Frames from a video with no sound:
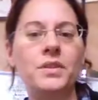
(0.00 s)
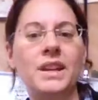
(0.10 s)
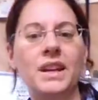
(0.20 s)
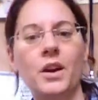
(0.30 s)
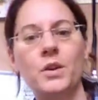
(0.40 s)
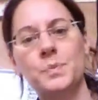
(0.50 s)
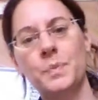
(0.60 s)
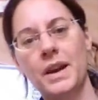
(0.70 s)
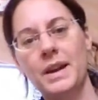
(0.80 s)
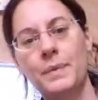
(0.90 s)
that it goes
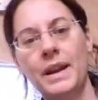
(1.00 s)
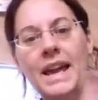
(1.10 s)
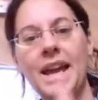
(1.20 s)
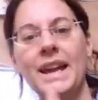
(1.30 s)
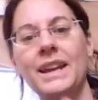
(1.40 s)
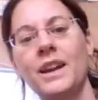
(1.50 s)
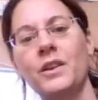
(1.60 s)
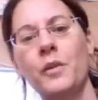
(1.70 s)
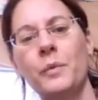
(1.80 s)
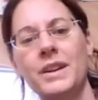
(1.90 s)
by plane and
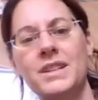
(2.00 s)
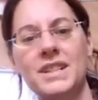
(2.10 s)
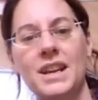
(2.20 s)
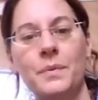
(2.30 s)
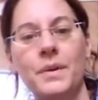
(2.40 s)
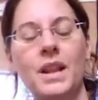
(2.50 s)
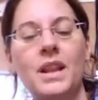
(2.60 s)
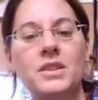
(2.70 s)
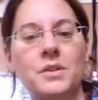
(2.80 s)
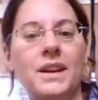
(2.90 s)
not by ship,
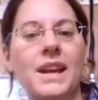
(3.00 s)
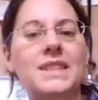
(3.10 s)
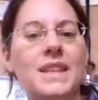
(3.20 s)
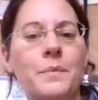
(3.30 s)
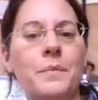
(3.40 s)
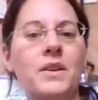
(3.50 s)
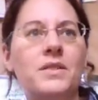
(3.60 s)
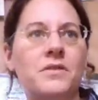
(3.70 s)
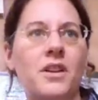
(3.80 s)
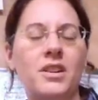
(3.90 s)
so it gets there much
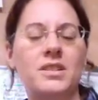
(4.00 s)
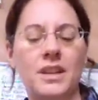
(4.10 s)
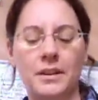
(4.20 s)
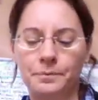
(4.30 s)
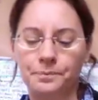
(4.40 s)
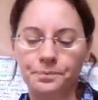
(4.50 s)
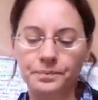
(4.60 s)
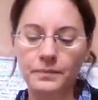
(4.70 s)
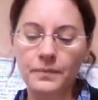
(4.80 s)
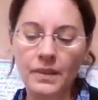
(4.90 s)
faster.
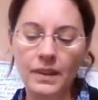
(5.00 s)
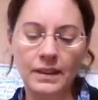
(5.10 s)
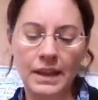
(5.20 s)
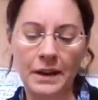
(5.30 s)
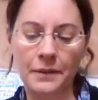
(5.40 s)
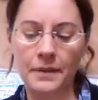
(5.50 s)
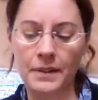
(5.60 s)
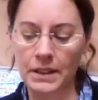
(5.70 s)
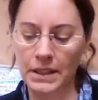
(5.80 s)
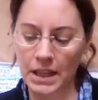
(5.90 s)
Now,
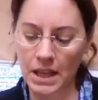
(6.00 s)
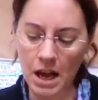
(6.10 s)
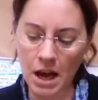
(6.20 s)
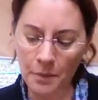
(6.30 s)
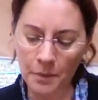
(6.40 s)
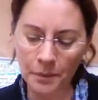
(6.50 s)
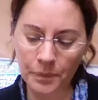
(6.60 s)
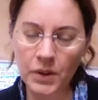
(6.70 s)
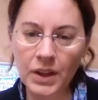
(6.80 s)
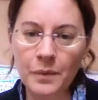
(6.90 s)

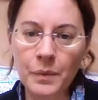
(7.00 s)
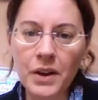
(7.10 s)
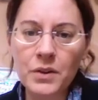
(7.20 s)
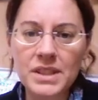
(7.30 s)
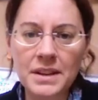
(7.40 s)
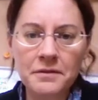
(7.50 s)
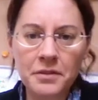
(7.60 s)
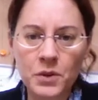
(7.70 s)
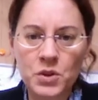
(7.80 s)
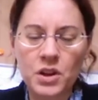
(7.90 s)
you can buy your stamp
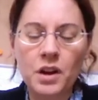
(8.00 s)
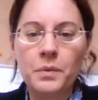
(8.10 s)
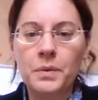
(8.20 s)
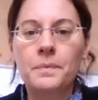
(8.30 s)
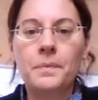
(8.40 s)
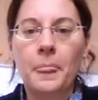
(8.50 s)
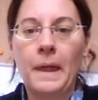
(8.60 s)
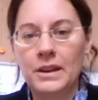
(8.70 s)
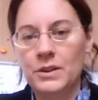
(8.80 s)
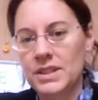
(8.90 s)
from the shop
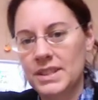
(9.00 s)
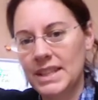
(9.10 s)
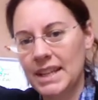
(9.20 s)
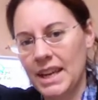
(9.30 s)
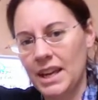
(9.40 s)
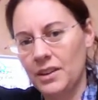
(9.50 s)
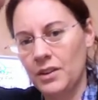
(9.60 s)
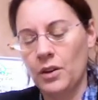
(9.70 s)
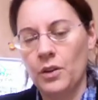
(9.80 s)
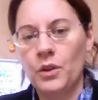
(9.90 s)
and you stick it
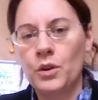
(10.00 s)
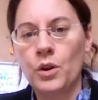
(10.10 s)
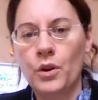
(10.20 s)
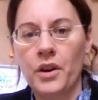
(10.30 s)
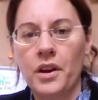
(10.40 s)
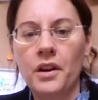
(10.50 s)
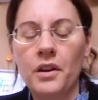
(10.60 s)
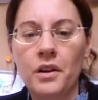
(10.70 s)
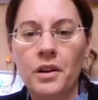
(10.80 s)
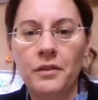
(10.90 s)
on the corner
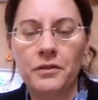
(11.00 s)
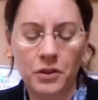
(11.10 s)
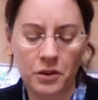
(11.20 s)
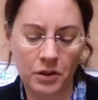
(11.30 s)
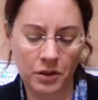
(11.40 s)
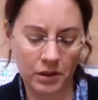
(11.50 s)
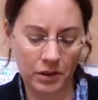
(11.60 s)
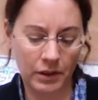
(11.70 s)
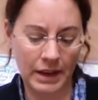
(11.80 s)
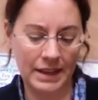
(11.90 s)
of your
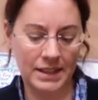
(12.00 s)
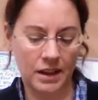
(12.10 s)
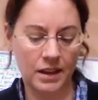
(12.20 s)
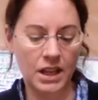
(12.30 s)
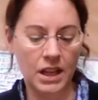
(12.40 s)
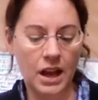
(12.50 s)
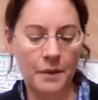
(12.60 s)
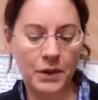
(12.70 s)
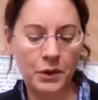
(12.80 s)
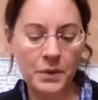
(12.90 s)
letter. And
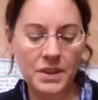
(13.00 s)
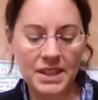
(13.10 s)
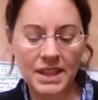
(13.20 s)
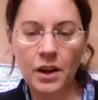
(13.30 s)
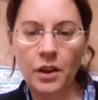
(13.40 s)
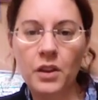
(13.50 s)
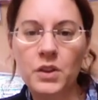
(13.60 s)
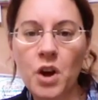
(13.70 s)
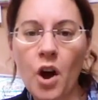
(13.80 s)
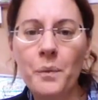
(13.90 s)
we normally stick it on the
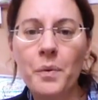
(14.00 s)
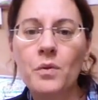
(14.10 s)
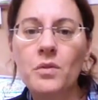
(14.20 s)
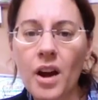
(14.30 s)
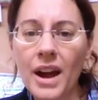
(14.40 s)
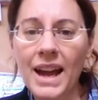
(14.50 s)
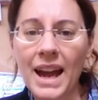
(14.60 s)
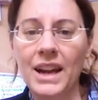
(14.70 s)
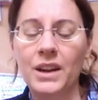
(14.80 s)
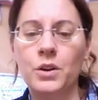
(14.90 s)
top right
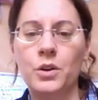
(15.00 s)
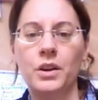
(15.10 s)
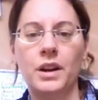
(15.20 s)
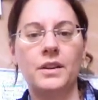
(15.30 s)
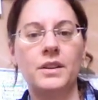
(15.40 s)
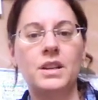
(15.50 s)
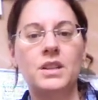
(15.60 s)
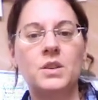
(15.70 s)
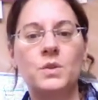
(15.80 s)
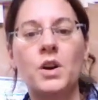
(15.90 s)
hand corner.
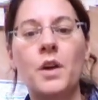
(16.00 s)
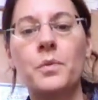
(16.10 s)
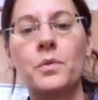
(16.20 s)
So top,